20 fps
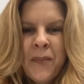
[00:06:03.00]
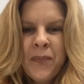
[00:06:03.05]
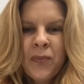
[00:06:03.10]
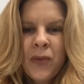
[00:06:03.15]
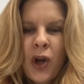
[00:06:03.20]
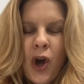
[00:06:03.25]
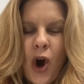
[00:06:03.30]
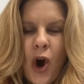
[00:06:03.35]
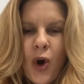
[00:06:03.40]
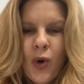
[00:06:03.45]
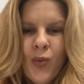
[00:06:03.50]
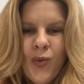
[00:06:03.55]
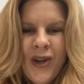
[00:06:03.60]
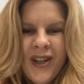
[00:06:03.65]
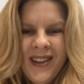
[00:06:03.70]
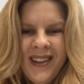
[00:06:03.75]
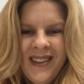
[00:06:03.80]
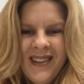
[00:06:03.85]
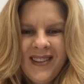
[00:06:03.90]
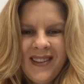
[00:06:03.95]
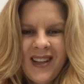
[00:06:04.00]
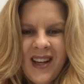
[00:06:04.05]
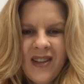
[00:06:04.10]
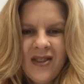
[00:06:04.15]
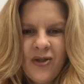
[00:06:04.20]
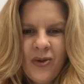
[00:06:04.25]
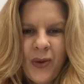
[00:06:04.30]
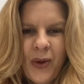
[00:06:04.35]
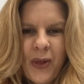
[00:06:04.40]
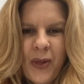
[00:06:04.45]
are really
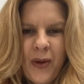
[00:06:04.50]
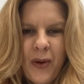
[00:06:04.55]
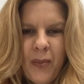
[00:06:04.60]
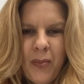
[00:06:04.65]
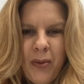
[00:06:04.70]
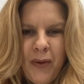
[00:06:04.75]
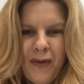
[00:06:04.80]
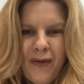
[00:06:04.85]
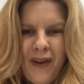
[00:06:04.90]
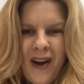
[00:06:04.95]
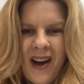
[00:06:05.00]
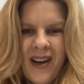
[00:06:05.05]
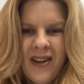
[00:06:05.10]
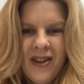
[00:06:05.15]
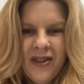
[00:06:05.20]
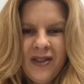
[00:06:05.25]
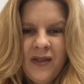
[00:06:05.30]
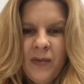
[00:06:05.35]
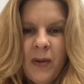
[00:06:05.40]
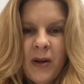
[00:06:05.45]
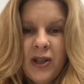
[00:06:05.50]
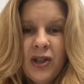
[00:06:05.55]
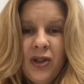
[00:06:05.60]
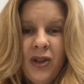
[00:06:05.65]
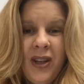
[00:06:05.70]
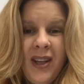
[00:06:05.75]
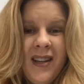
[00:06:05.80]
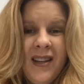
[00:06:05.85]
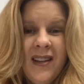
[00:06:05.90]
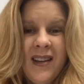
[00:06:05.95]
scheduling their providers,
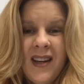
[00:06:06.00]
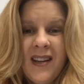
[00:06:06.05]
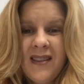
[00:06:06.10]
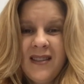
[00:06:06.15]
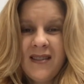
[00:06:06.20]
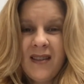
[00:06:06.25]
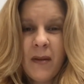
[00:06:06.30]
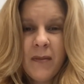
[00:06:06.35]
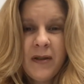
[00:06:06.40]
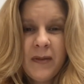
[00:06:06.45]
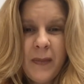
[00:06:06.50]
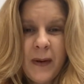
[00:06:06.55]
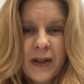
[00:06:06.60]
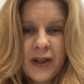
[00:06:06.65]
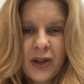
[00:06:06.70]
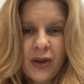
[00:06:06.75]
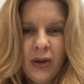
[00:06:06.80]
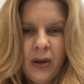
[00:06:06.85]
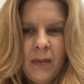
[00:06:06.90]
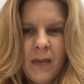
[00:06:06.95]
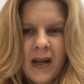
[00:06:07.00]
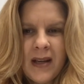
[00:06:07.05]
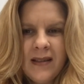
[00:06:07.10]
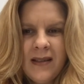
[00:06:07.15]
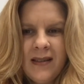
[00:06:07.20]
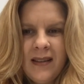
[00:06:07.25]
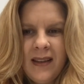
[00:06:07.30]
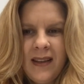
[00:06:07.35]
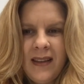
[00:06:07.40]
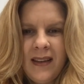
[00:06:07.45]
especially in like subspecialty
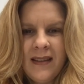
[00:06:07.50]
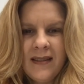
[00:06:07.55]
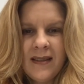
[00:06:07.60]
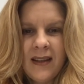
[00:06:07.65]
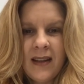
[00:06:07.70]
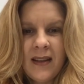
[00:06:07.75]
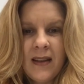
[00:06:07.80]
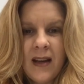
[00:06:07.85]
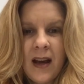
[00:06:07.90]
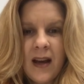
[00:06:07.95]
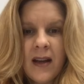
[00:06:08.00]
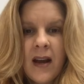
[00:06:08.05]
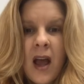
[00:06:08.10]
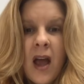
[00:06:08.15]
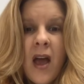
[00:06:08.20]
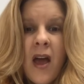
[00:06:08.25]
medicine, things like that,